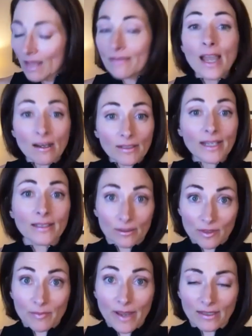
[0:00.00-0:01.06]
That right there
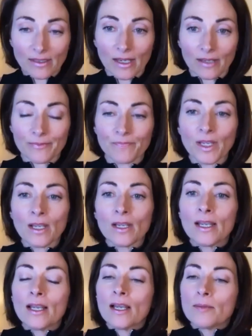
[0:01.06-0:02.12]
was bad enough.
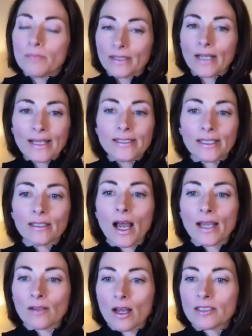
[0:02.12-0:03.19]
But I did.
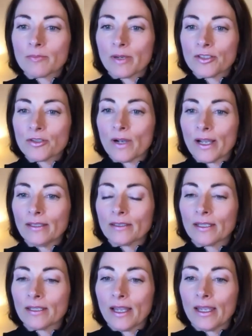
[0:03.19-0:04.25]
I lost a bunch of
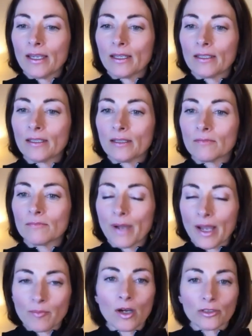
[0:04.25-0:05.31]
weight and
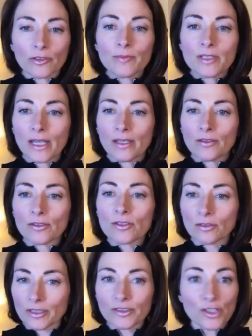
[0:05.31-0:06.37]
by ballroom standards
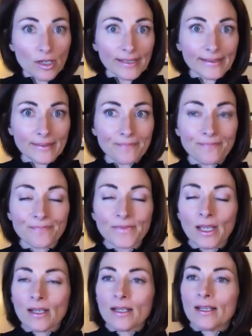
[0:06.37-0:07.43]
looked good,
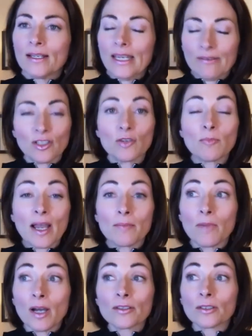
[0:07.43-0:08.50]
even though my
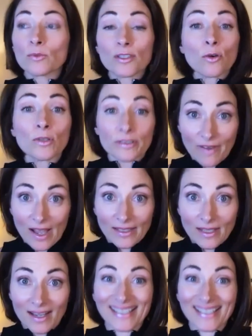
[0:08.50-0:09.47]
mother was horrified